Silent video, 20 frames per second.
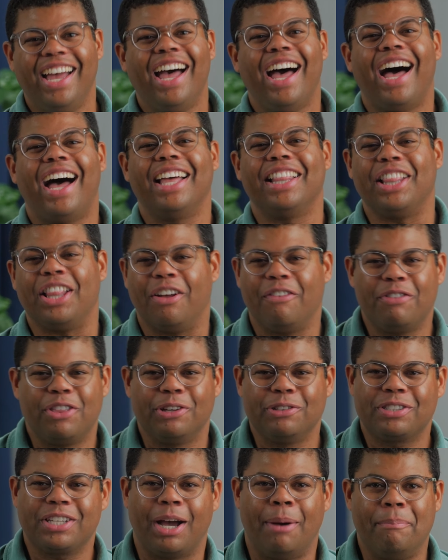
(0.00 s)
I love
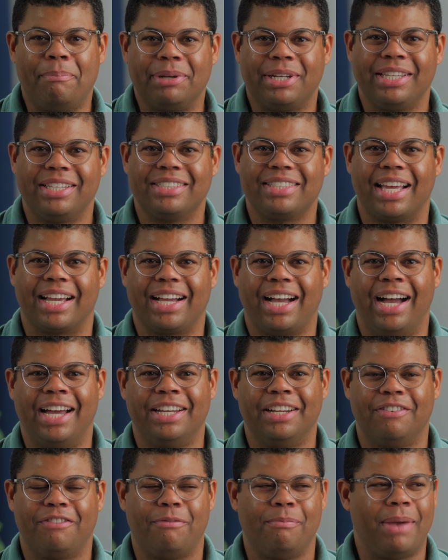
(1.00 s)
those companies that kind
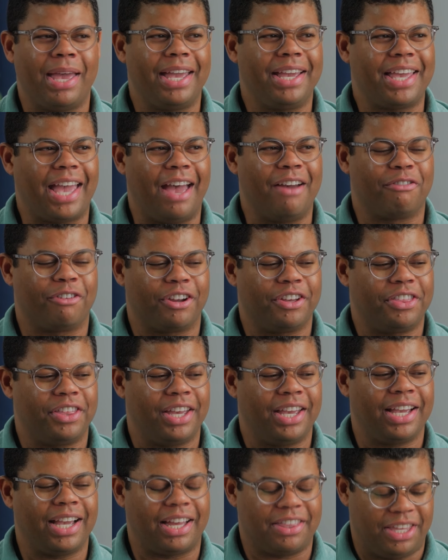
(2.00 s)
of make
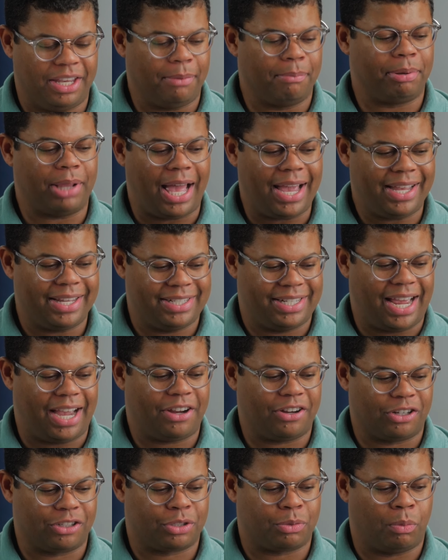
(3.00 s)
everything. I think Black &
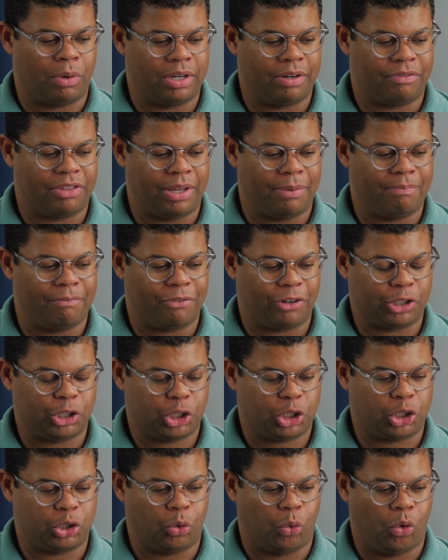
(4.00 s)
Decker is one of them for
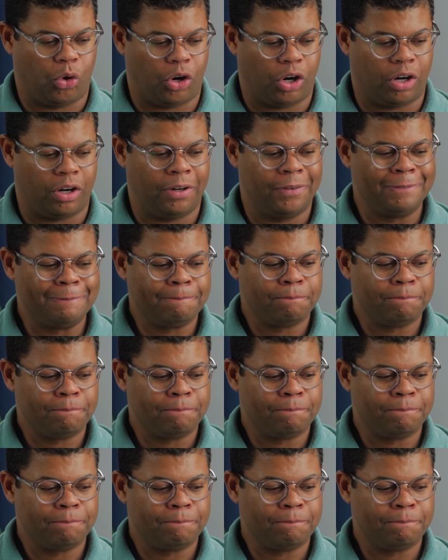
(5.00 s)
sure.